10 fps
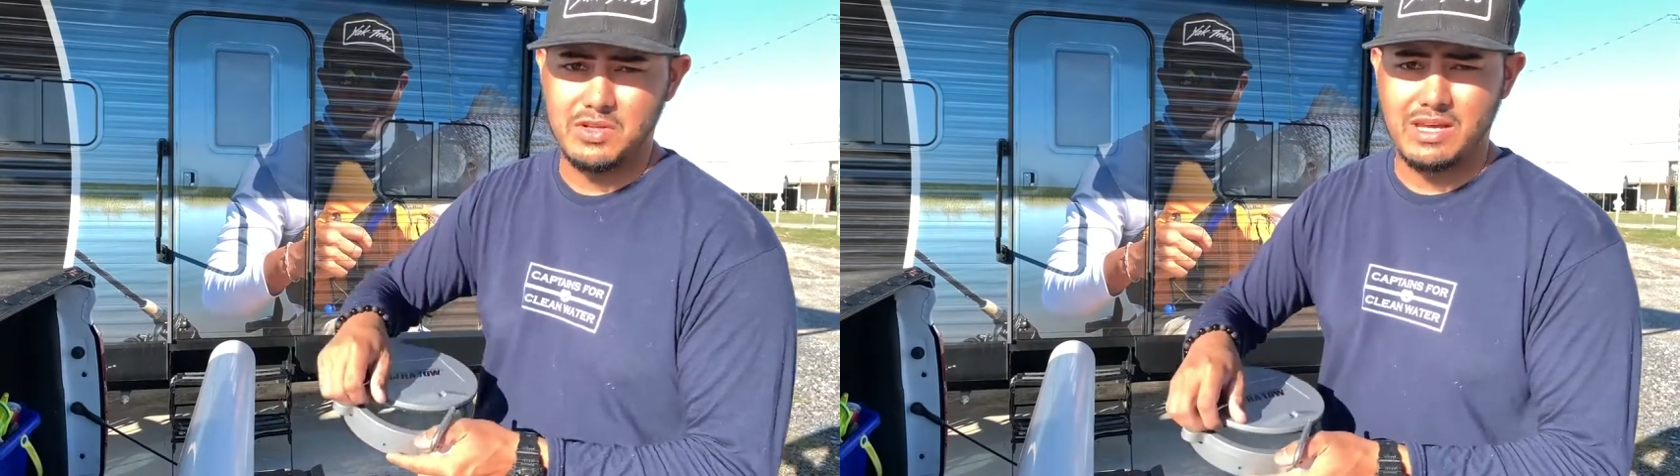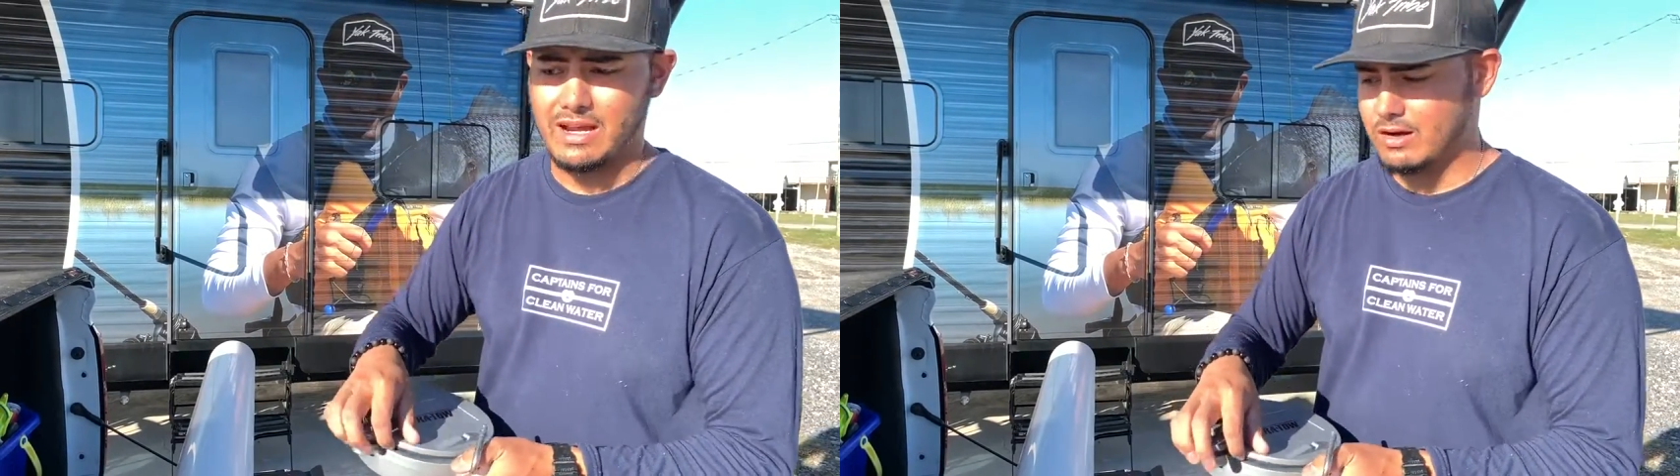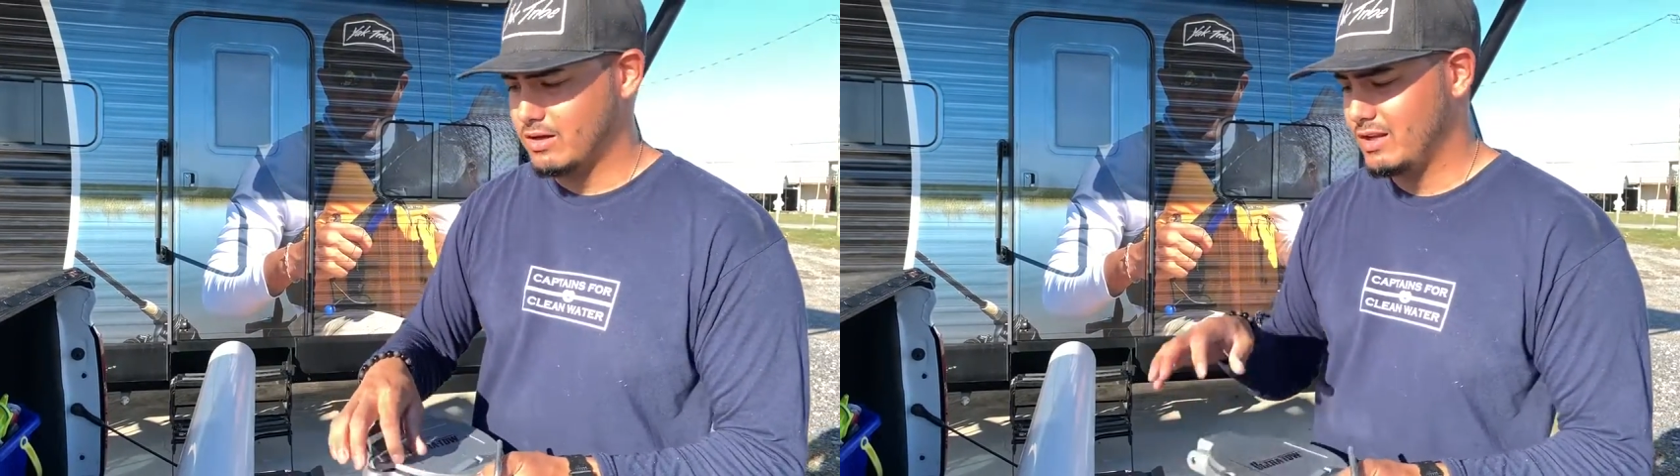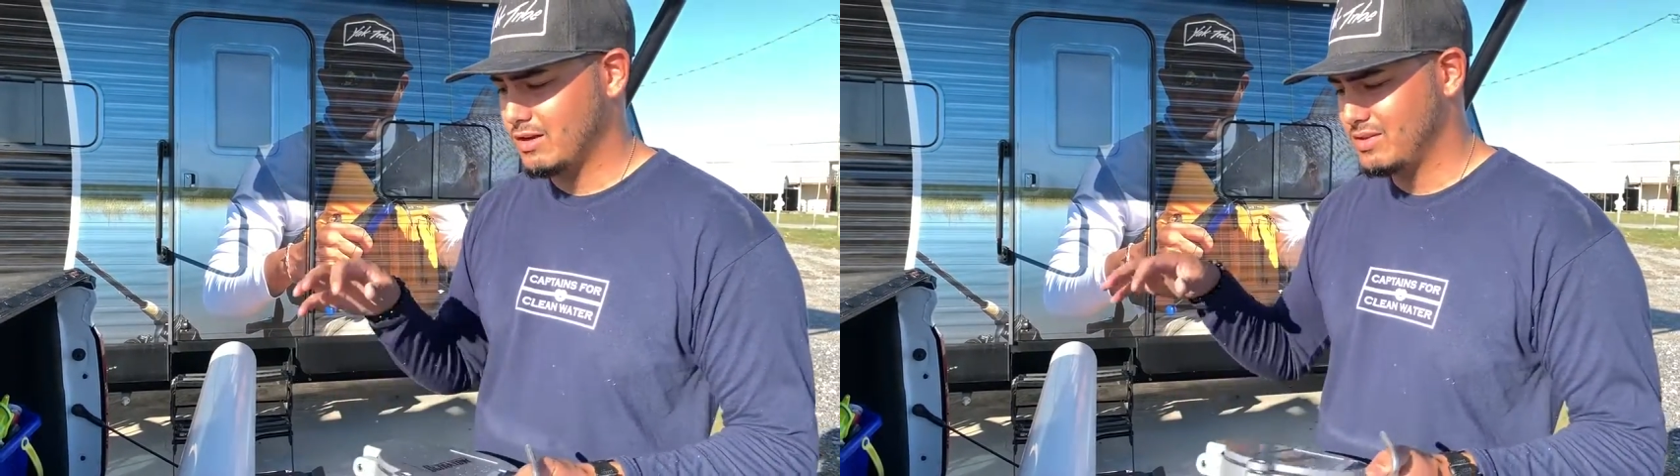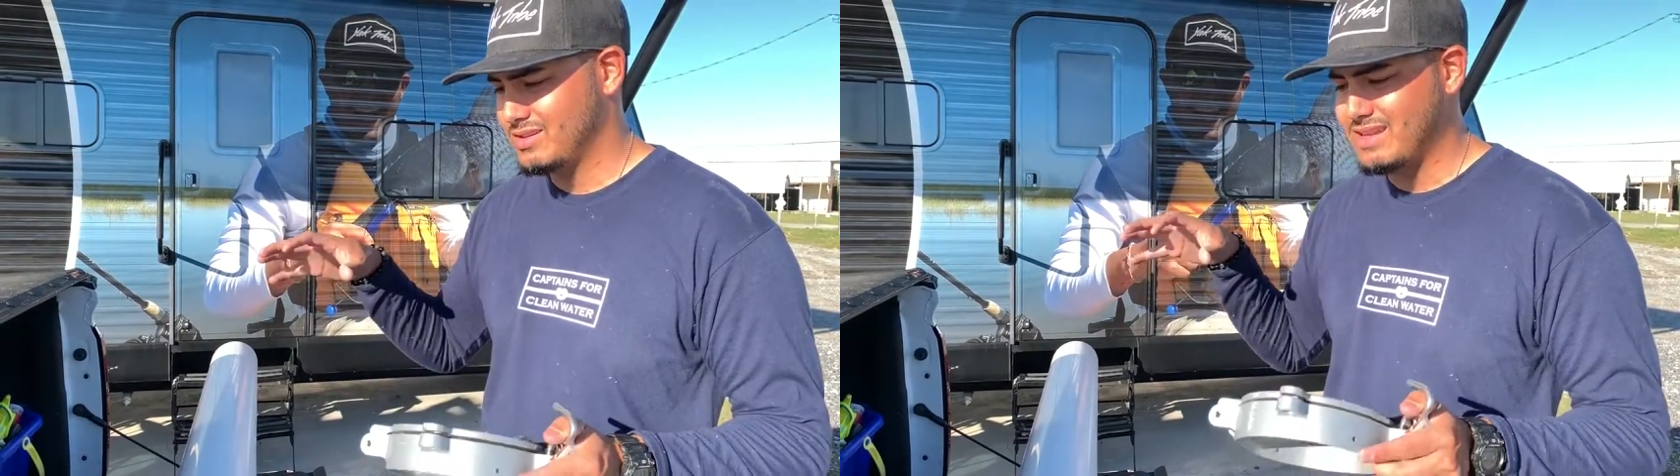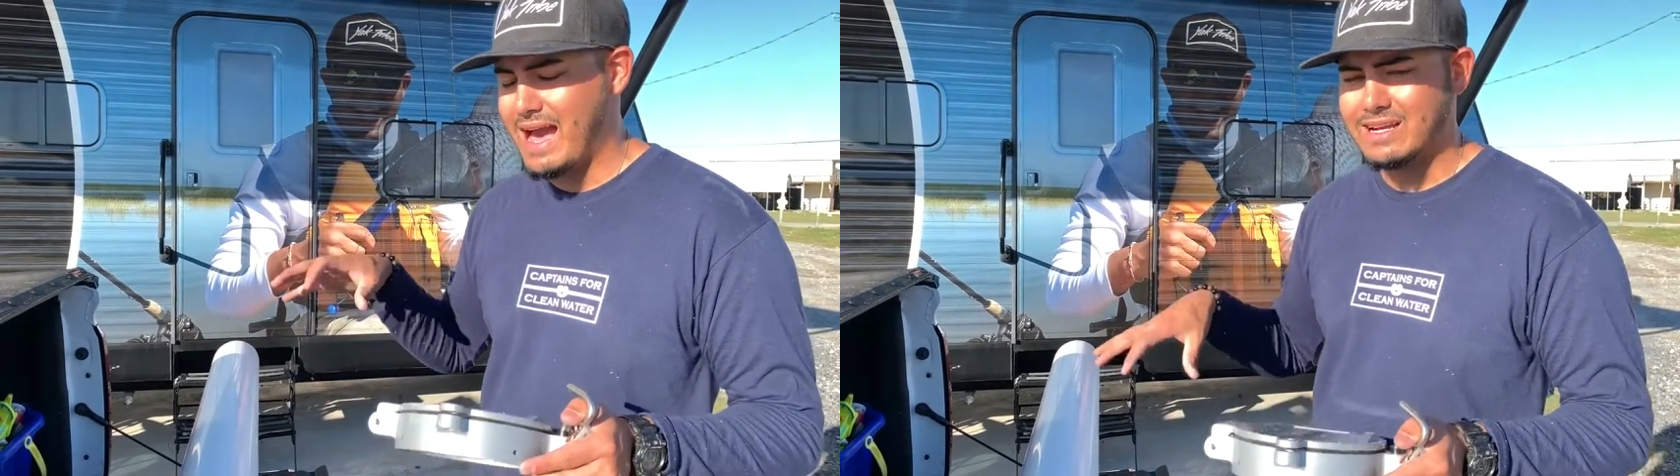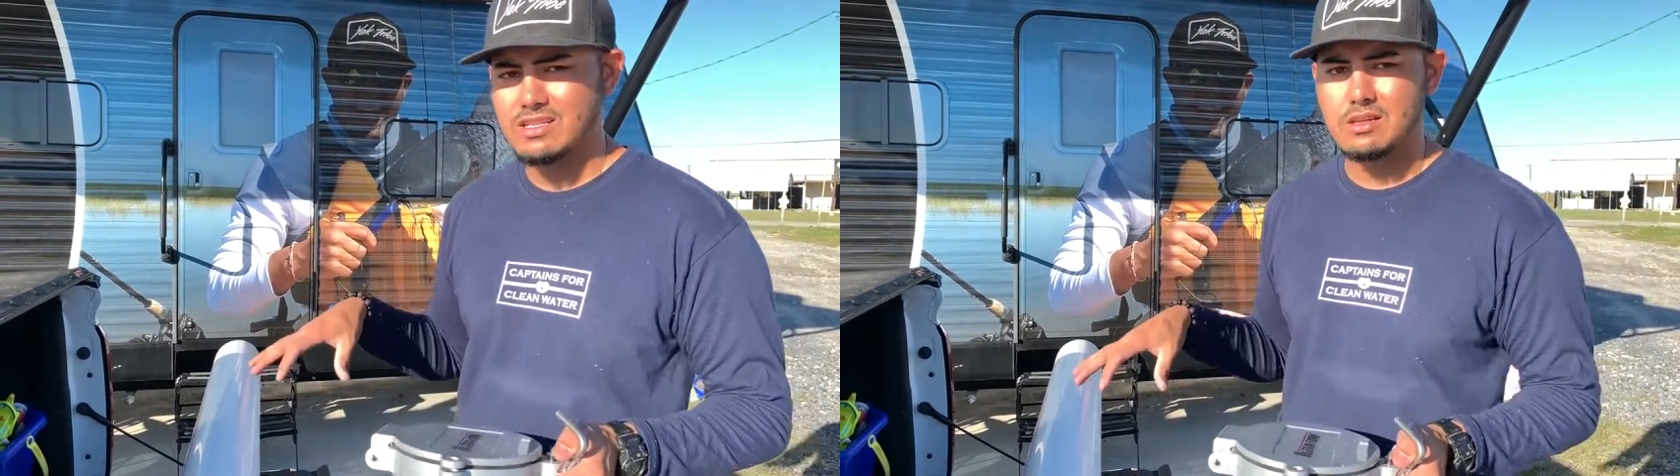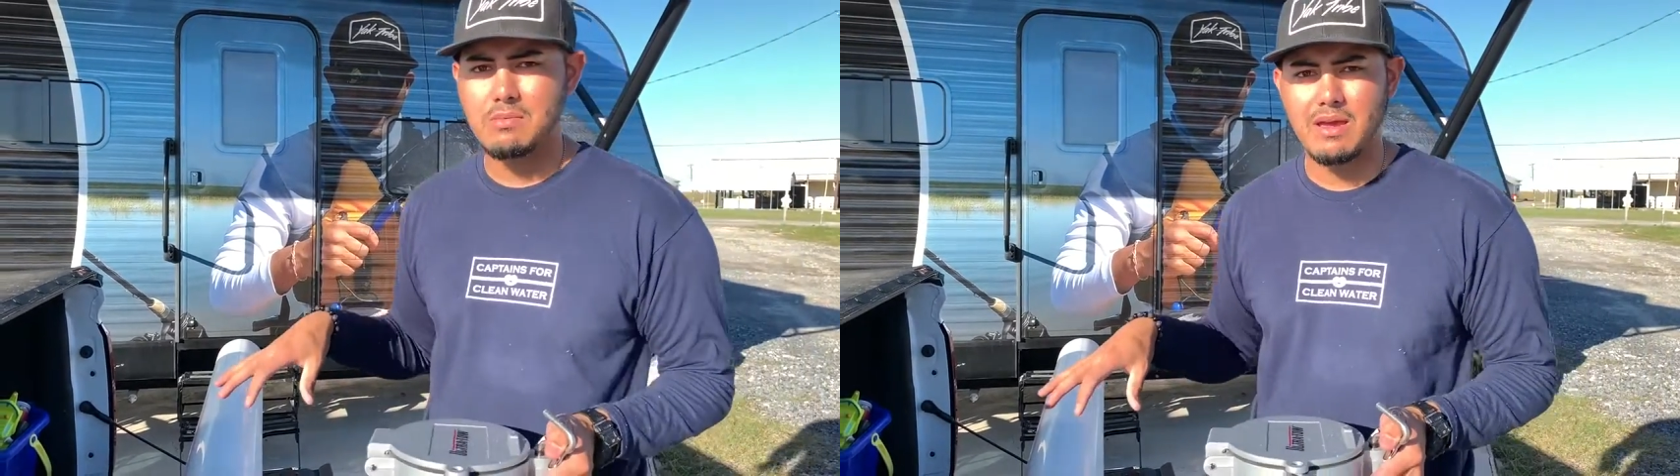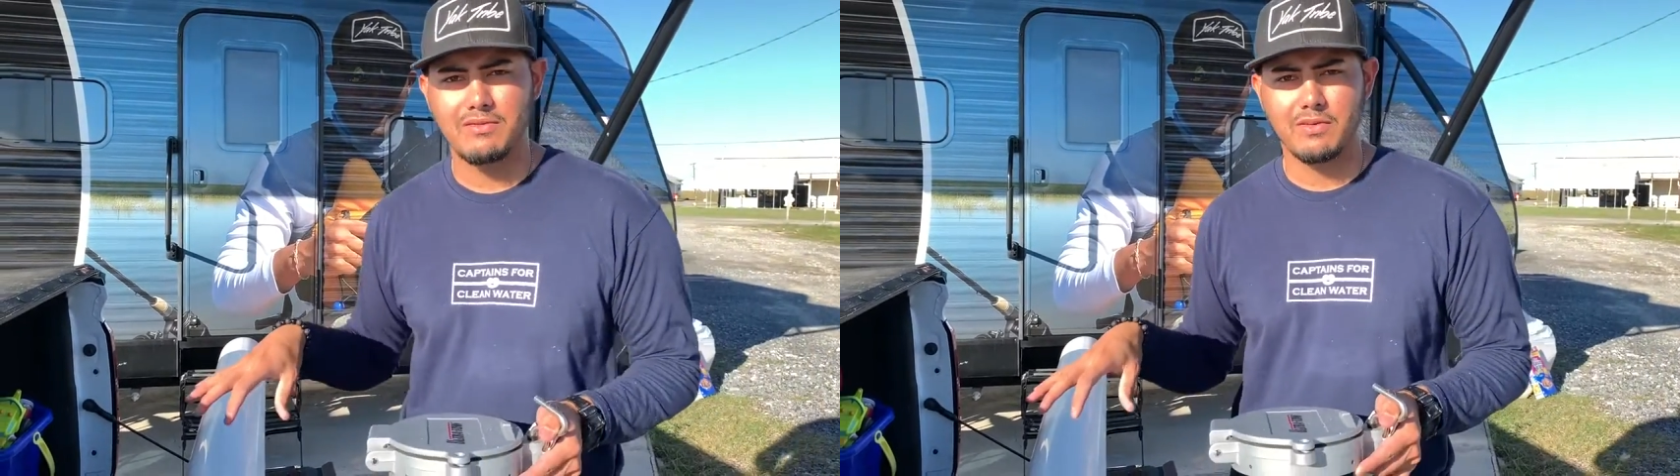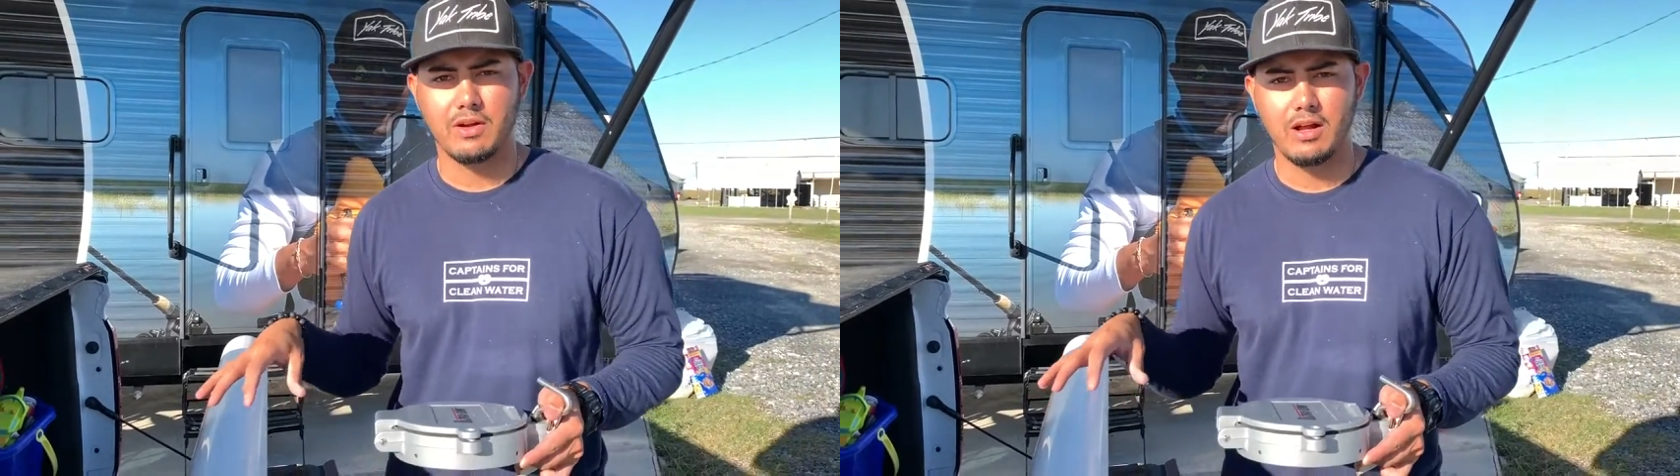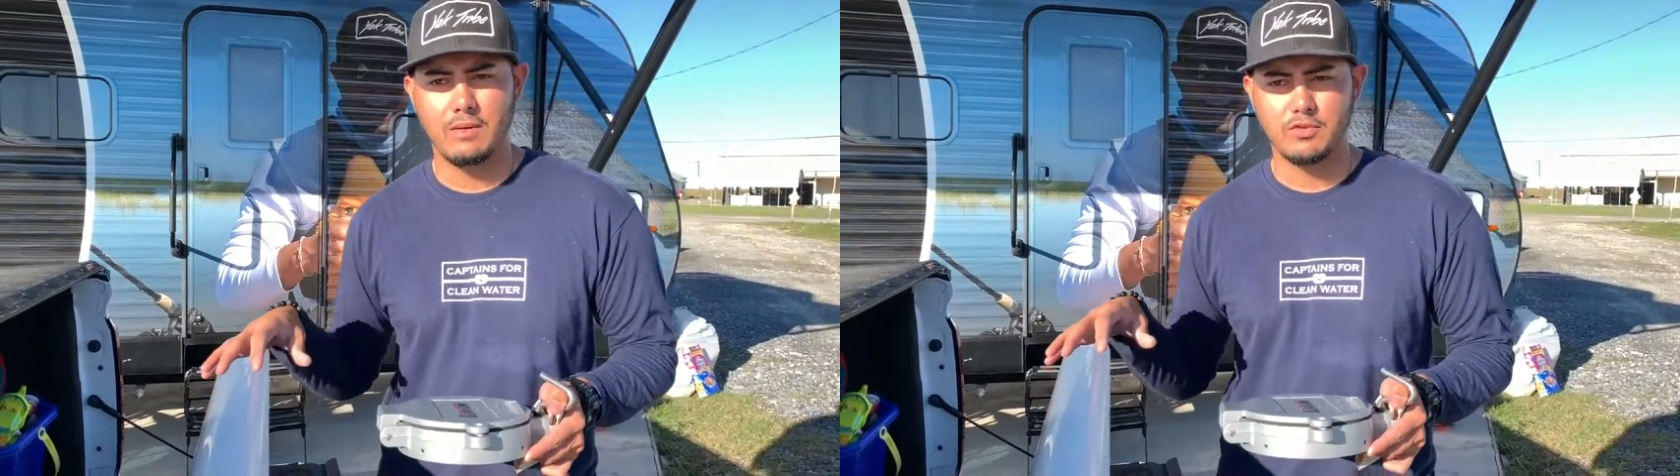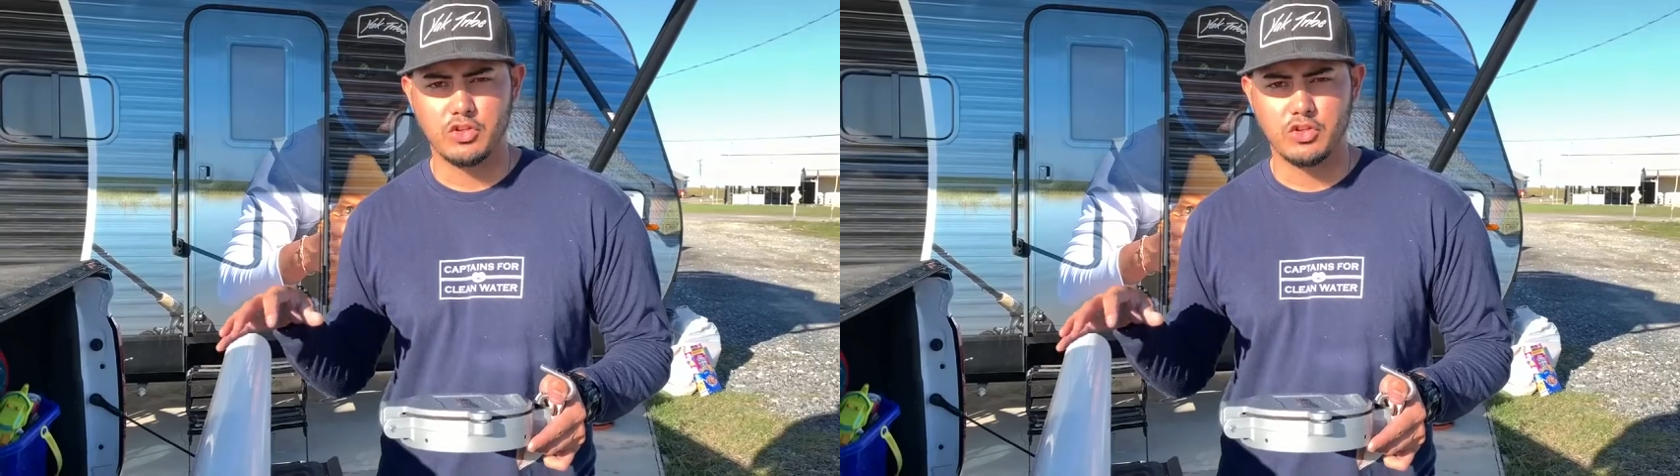carry in here. This is actually meant for um,